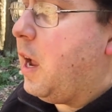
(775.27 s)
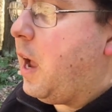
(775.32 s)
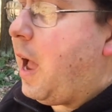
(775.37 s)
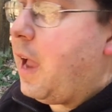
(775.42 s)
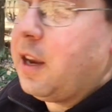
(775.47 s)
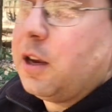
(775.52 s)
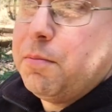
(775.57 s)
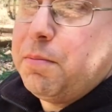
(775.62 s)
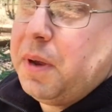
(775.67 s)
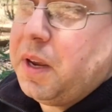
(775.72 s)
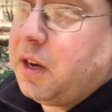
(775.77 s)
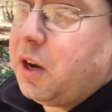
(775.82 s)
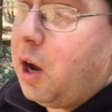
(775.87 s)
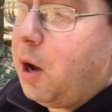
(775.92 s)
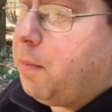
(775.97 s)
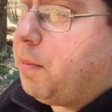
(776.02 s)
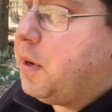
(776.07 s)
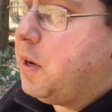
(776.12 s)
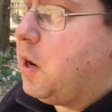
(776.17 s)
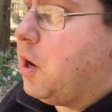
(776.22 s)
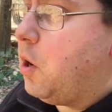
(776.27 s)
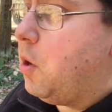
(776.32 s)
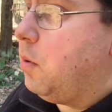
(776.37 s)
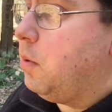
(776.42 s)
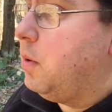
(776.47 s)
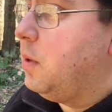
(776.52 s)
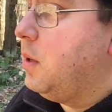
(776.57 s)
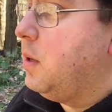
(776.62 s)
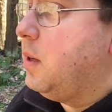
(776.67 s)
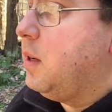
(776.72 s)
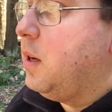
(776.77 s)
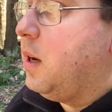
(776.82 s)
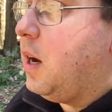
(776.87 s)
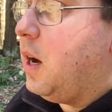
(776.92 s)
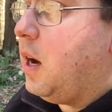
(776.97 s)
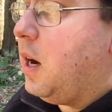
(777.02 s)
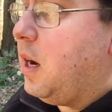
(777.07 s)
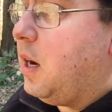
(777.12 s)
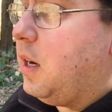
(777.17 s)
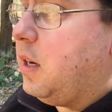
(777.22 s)
I could pick up, you know,
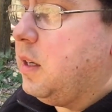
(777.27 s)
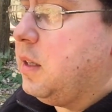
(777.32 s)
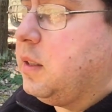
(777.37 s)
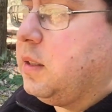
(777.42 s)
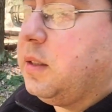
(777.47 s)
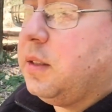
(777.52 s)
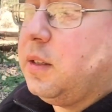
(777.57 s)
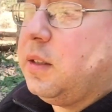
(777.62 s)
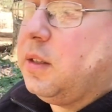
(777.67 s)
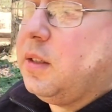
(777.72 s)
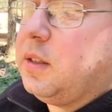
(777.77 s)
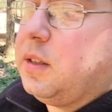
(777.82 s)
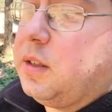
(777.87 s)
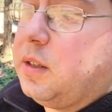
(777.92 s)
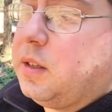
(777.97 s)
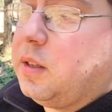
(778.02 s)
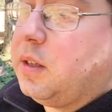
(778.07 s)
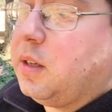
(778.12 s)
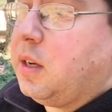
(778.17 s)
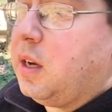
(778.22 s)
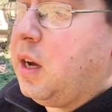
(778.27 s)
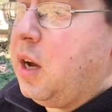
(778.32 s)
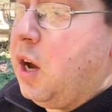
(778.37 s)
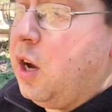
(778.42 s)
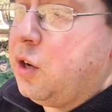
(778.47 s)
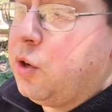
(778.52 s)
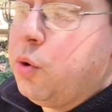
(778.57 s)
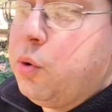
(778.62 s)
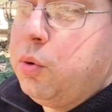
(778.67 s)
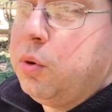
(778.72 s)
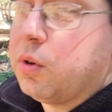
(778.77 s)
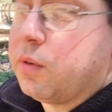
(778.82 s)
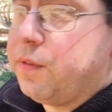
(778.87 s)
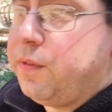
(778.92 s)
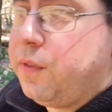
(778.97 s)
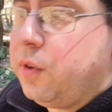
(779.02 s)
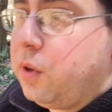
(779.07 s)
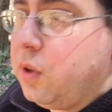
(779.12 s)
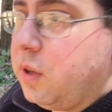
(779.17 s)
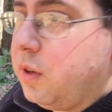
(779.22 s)
a cooler
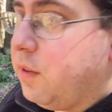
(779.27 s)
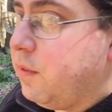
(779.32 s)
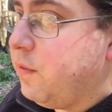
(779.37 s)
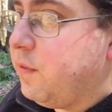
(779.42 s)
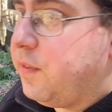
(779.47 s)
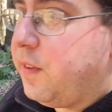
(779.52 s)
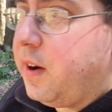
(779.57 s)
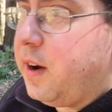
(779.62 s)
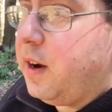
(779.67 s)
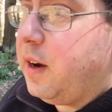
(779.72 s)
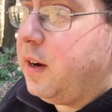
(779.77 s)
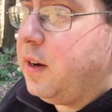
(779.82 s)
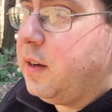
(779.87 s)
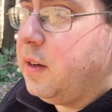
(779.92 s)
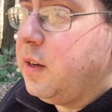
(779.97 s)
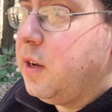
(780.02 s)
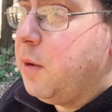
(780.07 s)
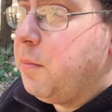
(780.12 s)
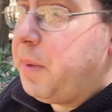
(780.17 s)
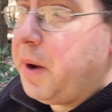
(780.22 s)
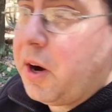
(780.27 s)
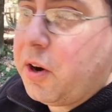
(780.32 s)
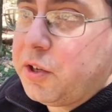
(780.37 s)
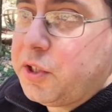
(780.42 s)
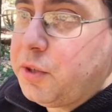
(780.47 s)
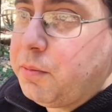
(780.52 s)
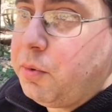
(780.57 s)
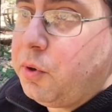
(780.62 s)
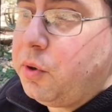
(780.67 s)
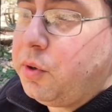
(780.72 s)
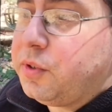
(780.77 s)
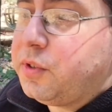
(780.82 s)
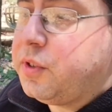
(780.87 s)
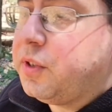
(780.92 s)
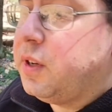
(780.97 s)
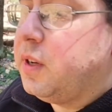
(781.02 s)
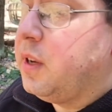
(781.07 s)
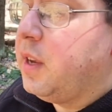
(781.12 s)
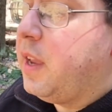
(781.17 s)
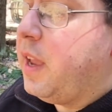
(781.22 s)
full of perishables,
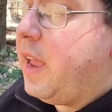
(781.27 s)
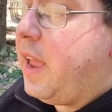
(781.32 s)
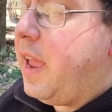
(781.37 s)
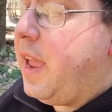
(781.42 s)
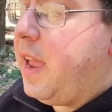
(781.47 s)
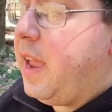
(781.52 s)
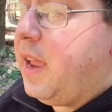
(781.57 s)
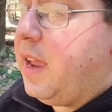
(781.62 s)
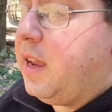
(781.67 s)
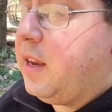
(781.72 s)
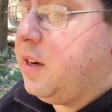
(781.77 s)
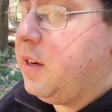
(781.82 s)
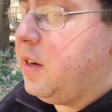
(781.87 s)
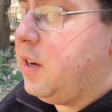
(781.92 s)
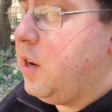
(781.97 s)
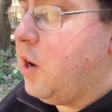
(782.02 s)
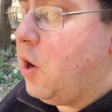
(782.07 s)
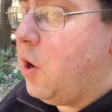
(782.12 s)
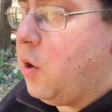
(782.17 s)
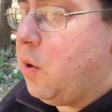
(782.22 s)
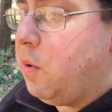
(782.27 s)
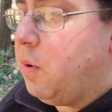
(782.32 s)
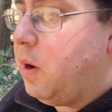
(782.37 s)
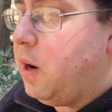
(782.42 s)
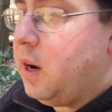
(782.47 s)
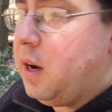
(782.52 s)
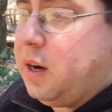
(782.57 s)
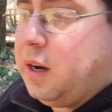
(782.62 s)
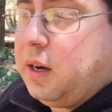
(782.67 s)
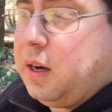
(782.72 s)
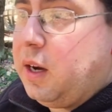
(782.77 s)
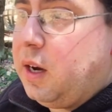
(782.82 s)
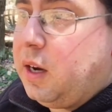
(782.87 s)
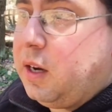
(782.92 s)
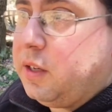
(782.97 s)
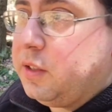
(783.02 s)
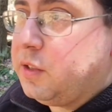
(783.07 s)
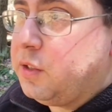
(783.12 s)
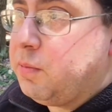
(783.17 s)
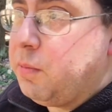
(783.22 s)
and, you know,
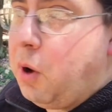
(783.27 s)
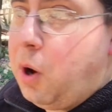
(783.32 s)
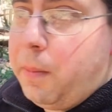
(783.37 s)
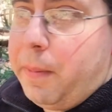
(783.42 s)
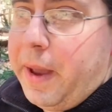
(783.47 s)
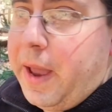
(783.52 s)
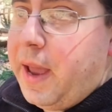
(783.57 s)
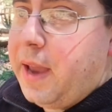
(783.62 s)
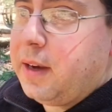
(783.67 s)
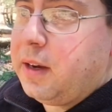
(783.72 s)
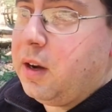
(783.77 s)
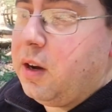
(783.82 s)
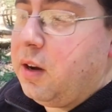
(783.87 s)
a small bag